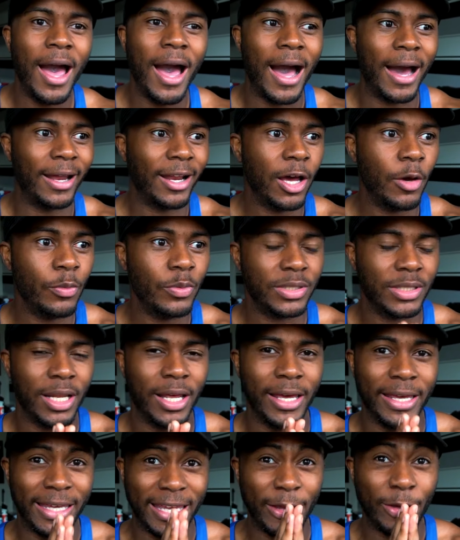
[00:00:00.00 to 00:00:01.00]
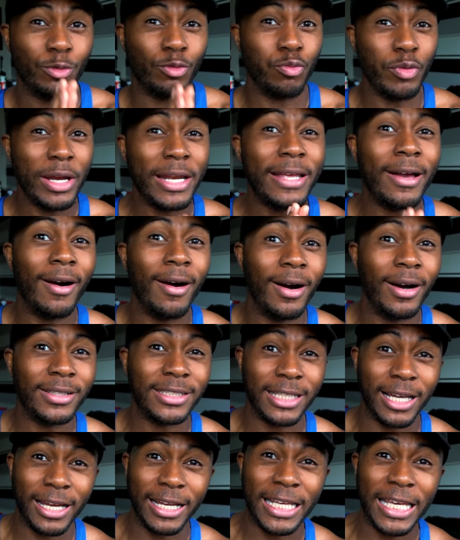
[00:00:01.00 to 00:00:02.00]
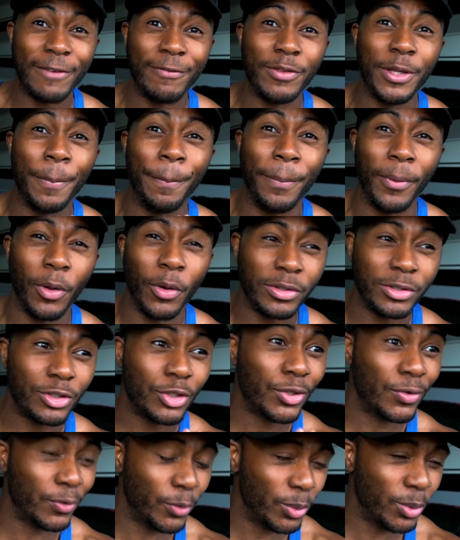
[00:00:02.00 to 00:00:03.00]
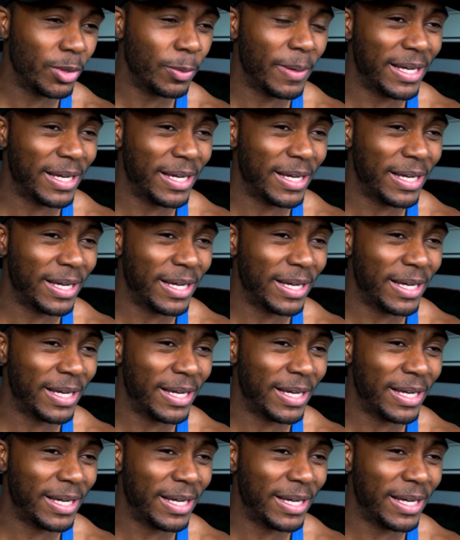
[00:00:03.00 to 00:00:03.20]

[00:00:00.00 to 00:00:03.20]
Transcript: And I was like, it's really hard to kind of give him the blunt truth.